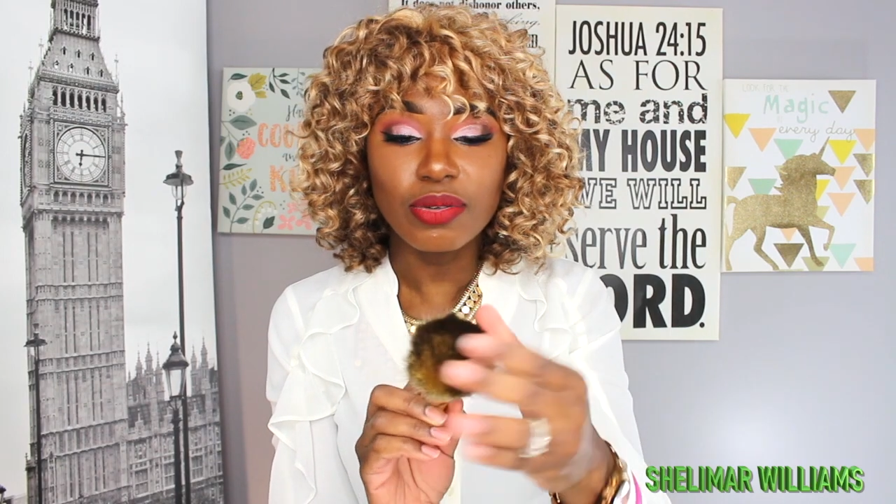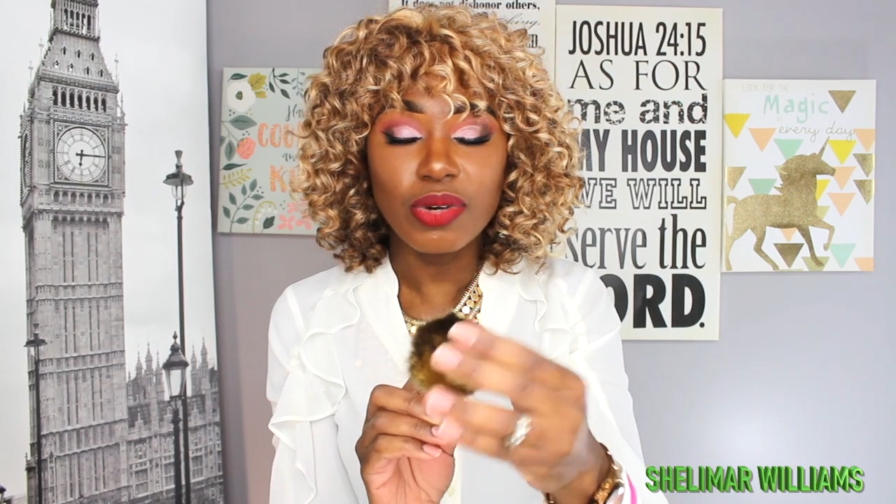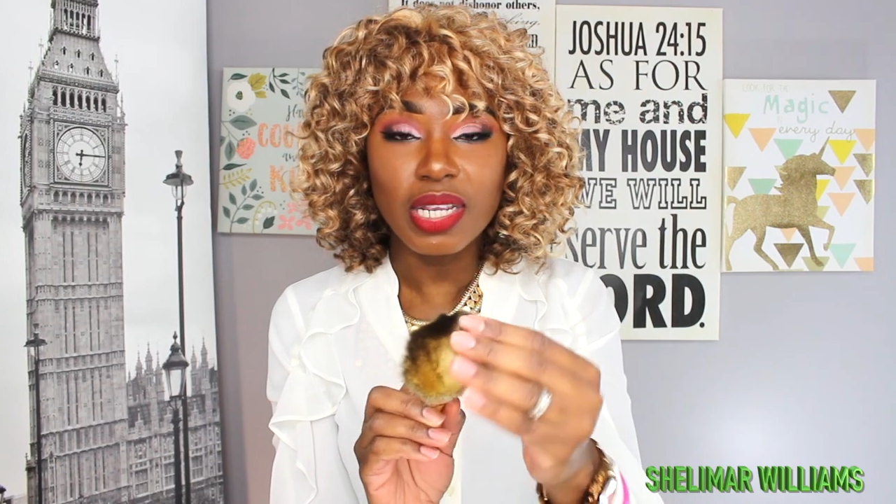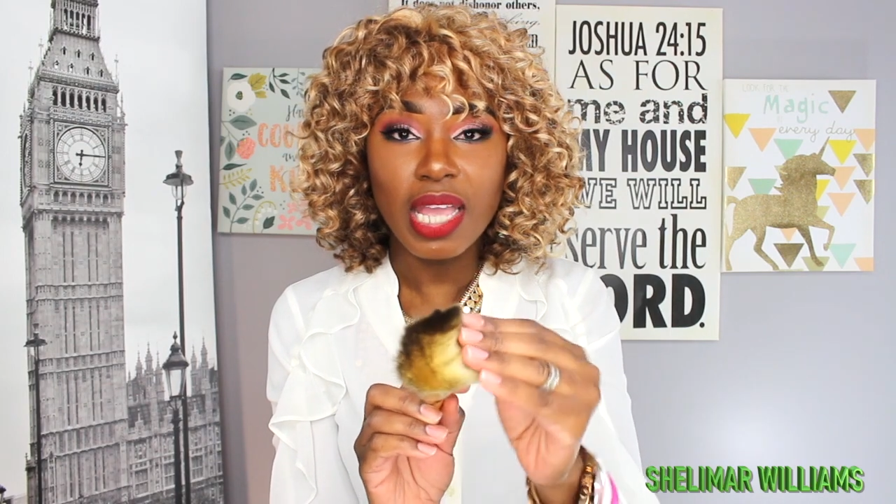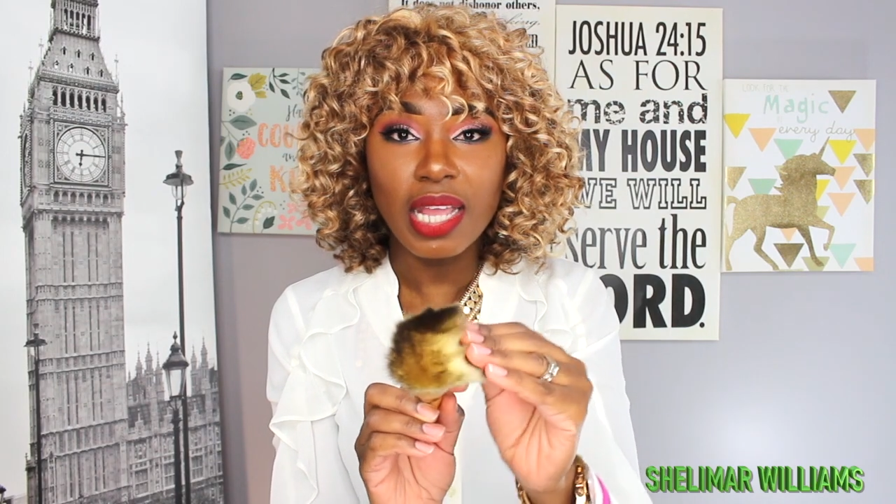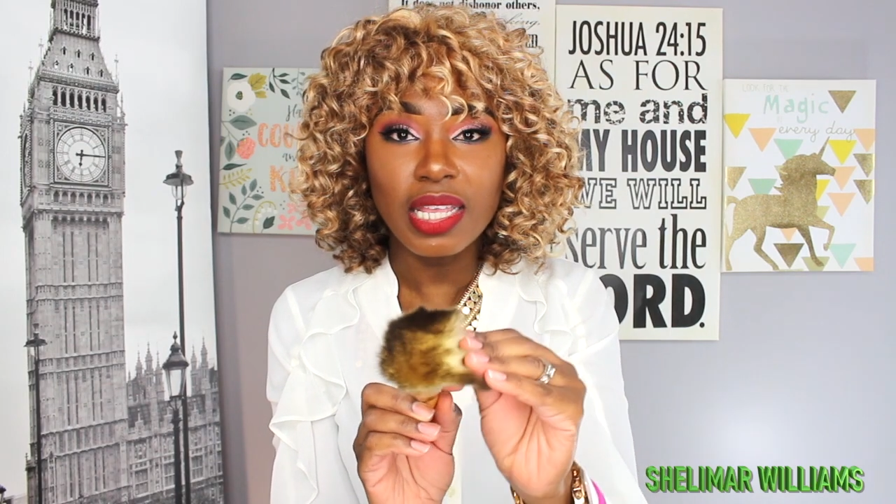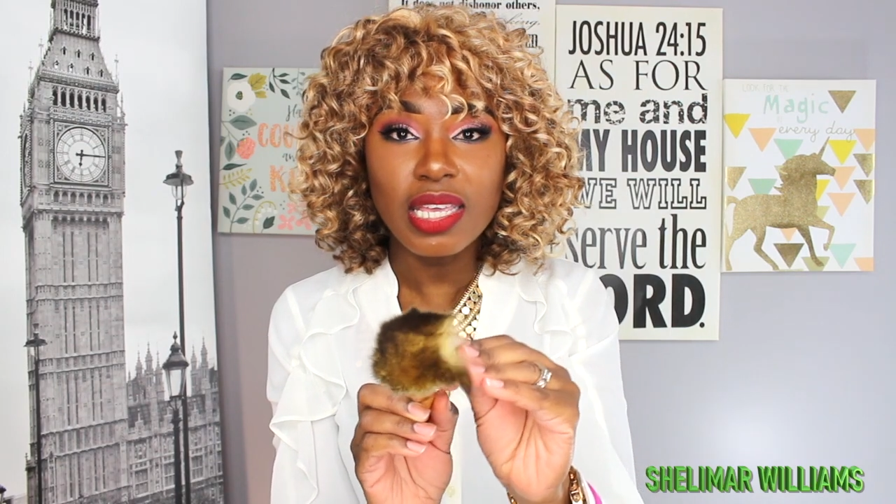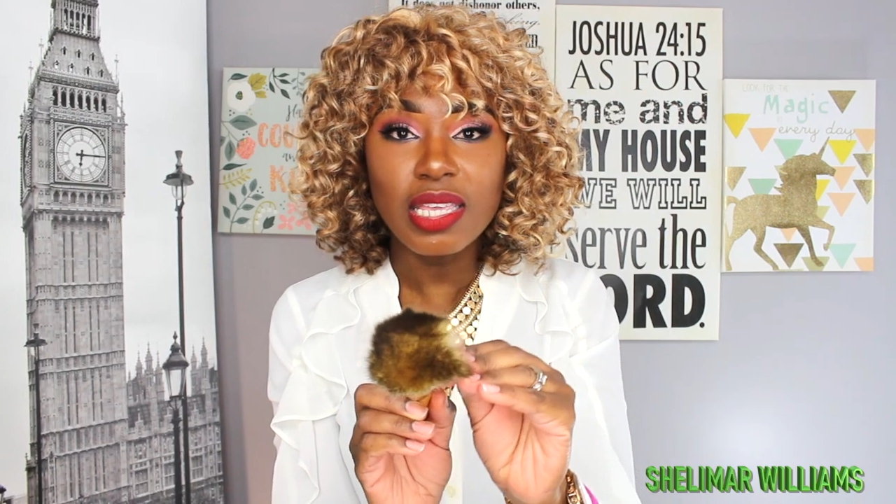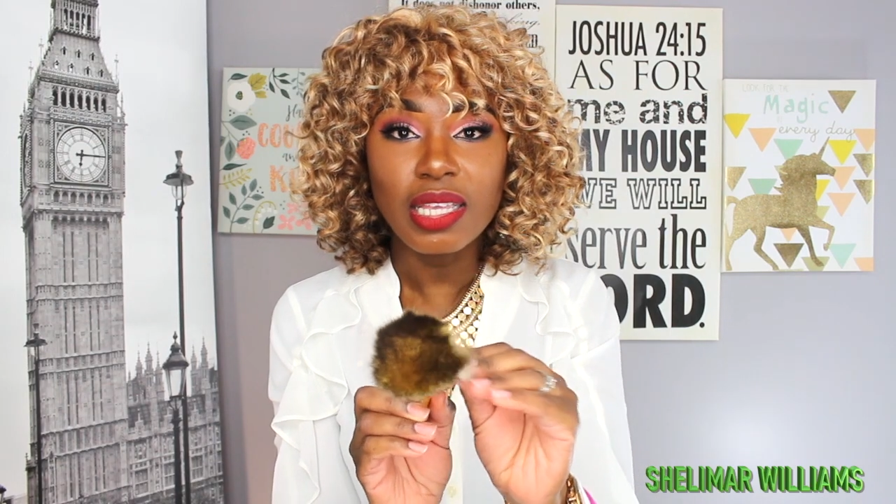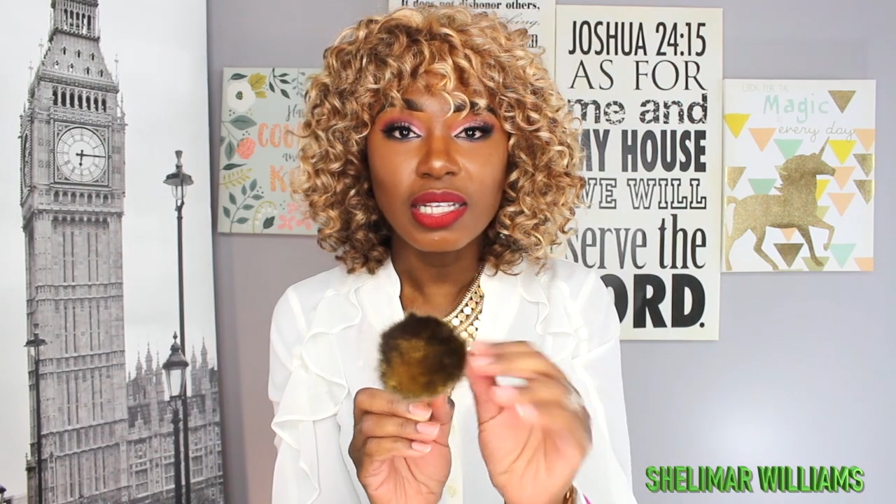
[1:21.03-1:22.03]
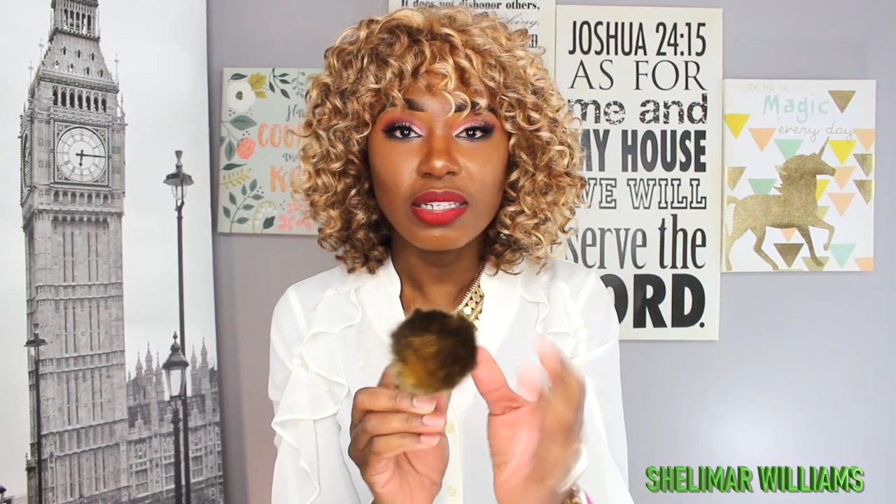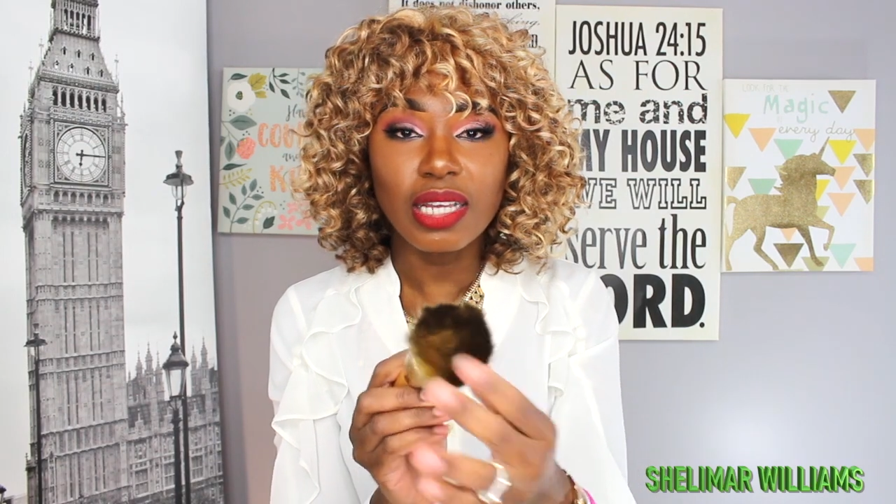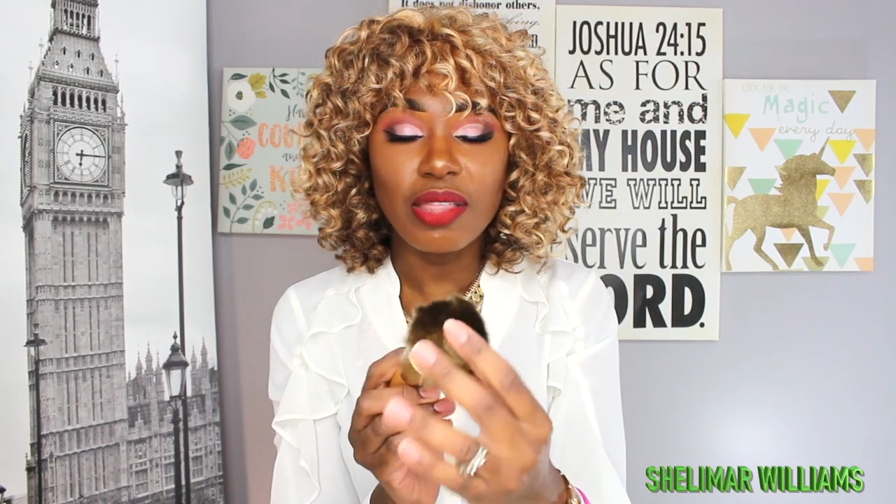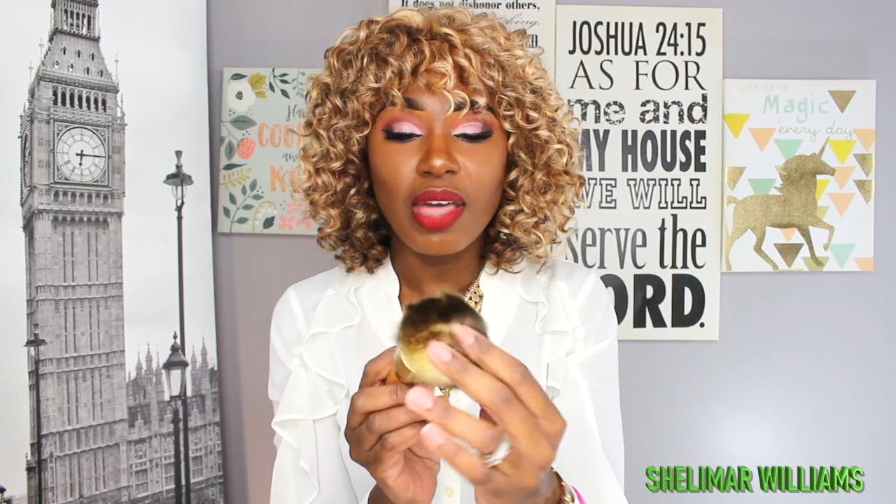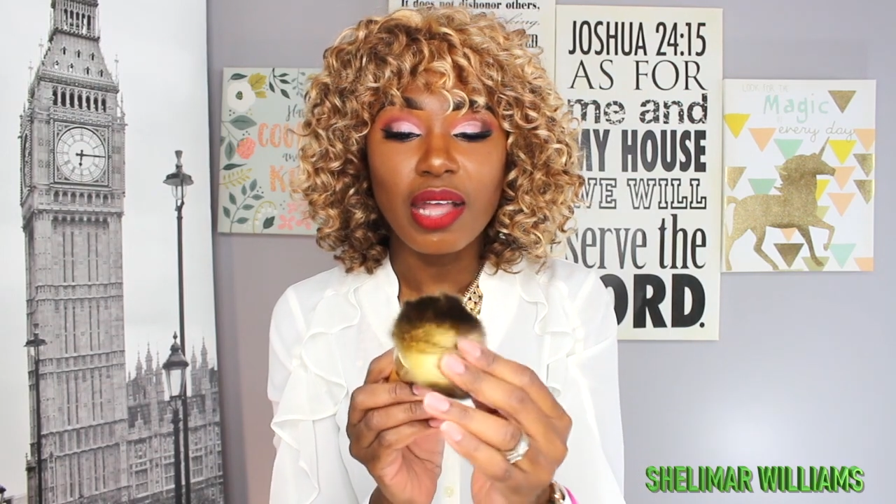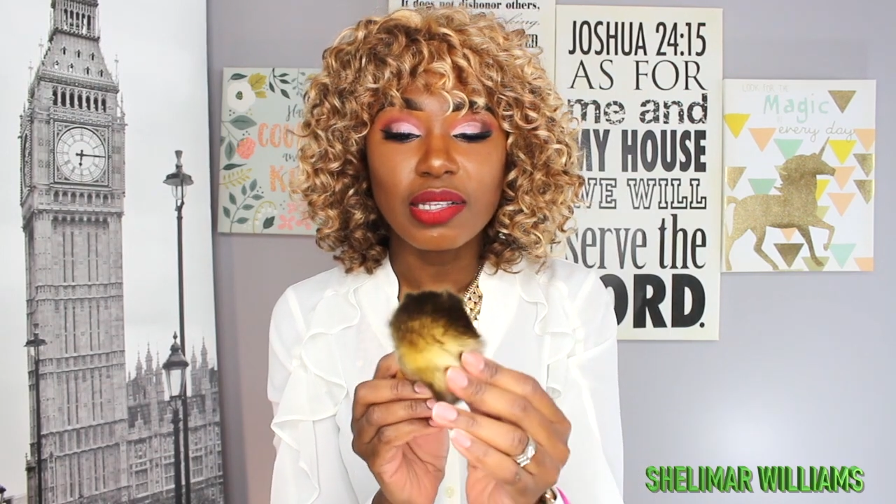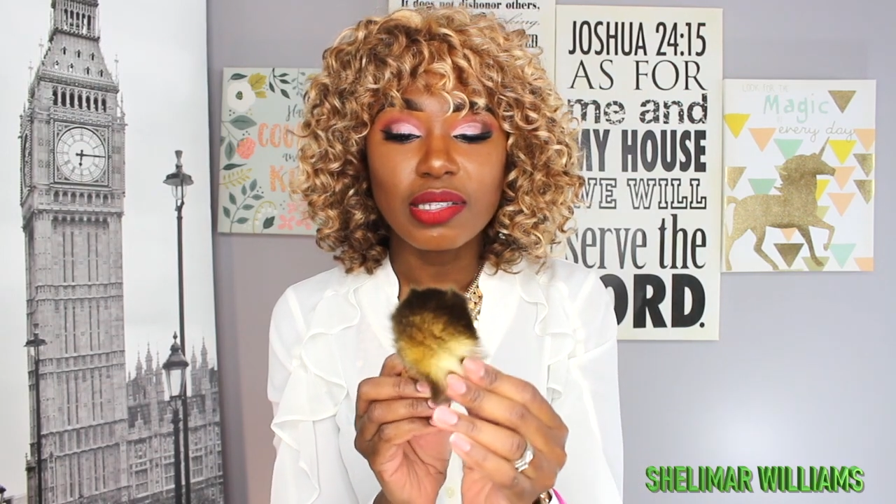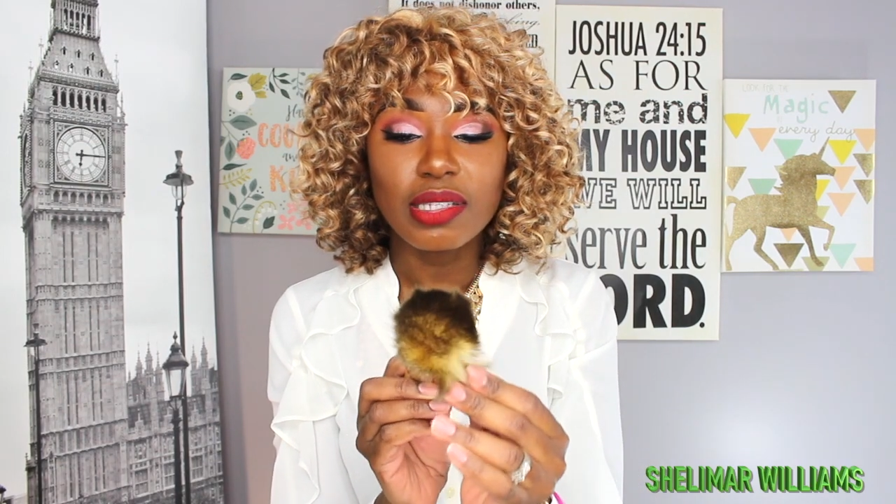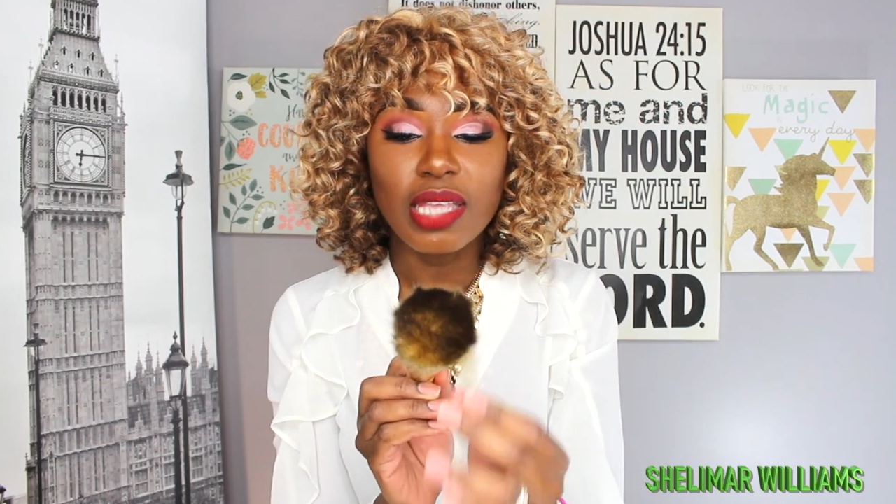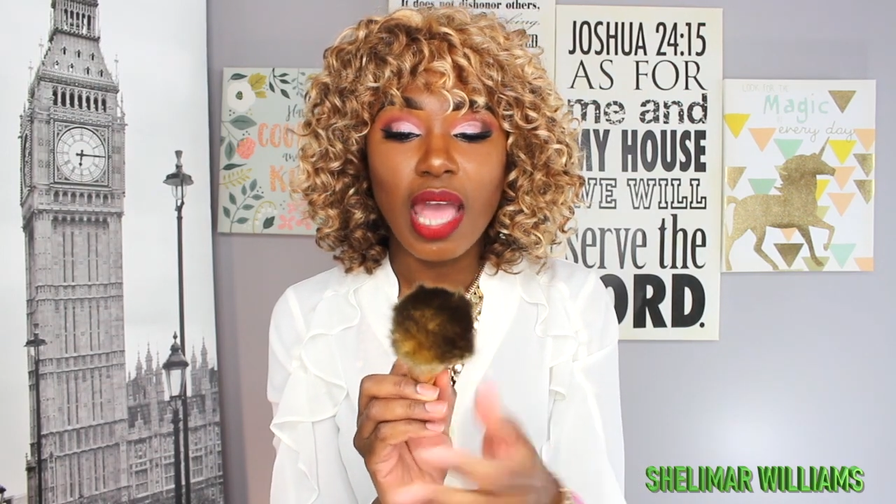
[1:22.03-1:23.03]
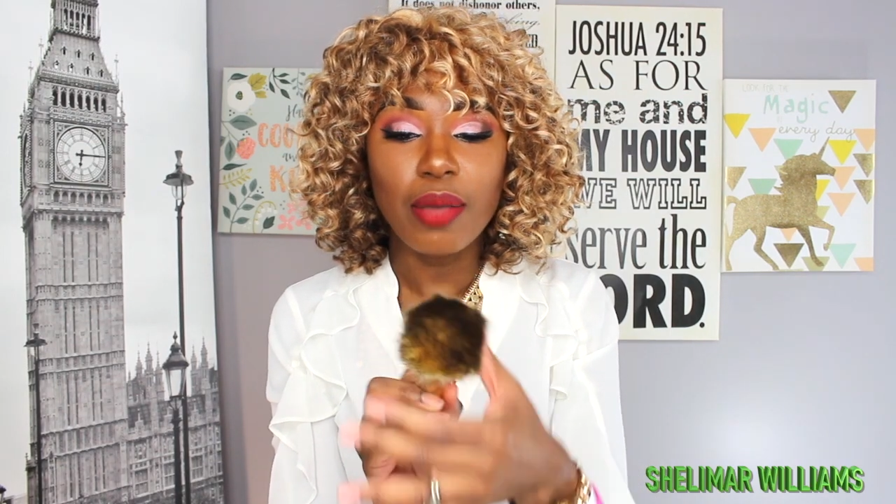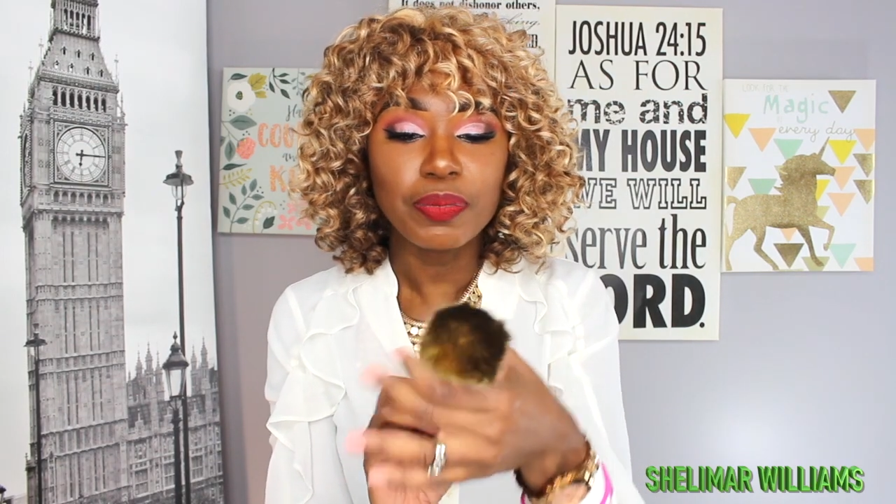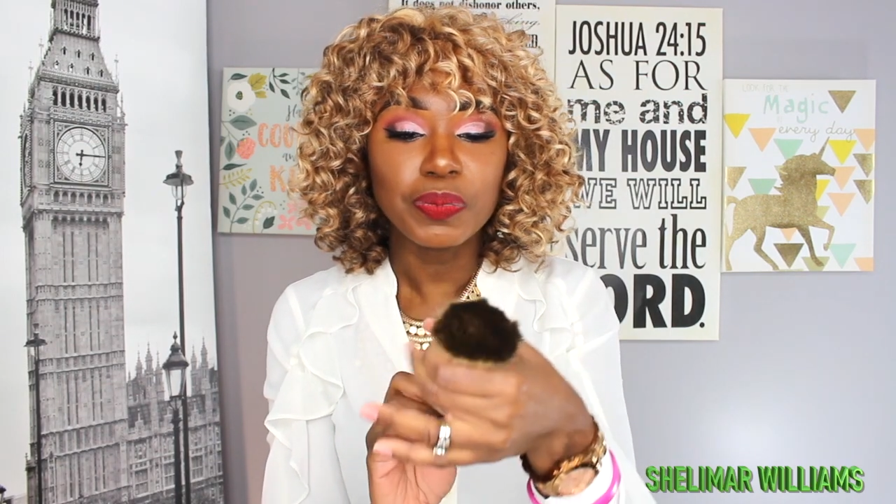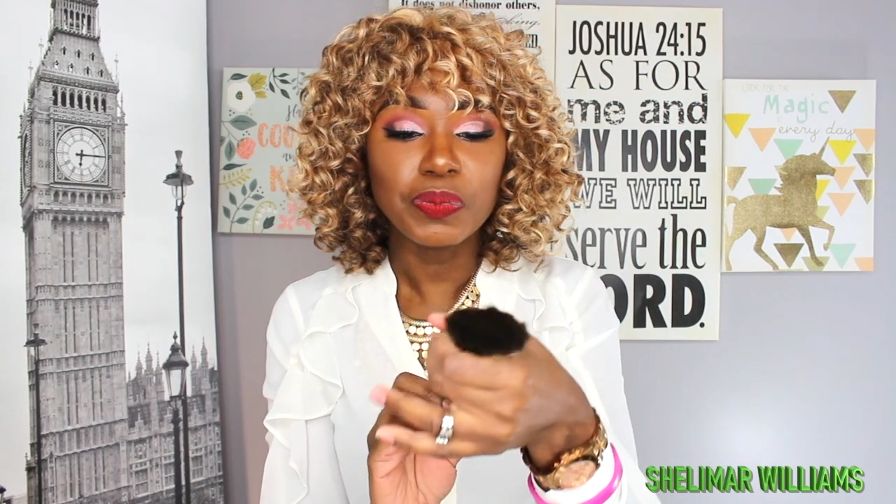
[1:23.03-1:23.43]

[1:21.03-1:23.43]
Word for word: Organic, look at that, yeah.